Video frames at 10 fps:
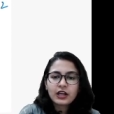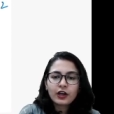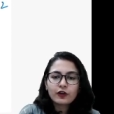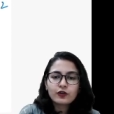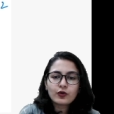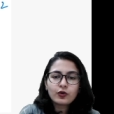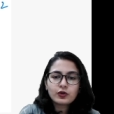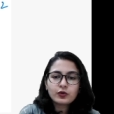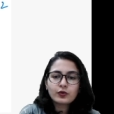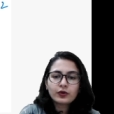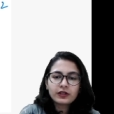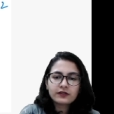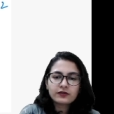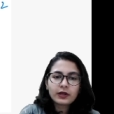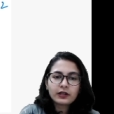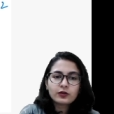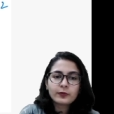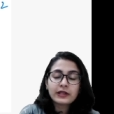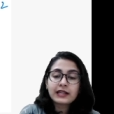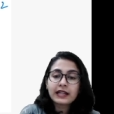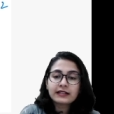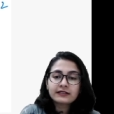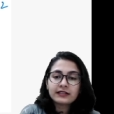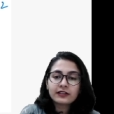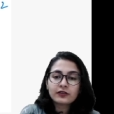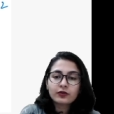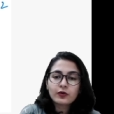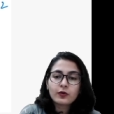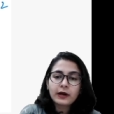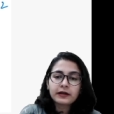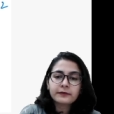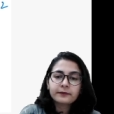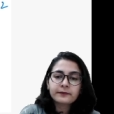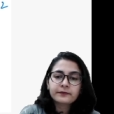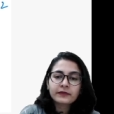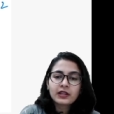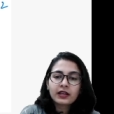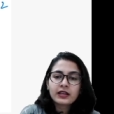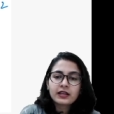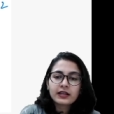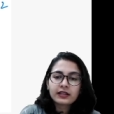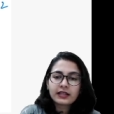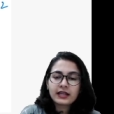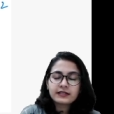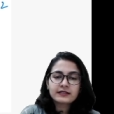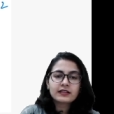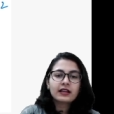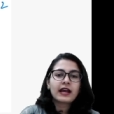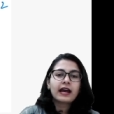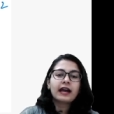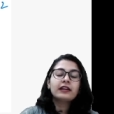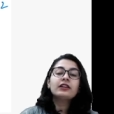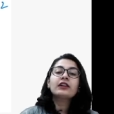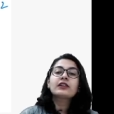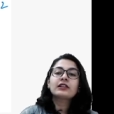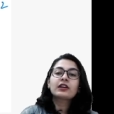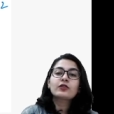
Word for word: rho two is going to be less than rho one. Yes, and the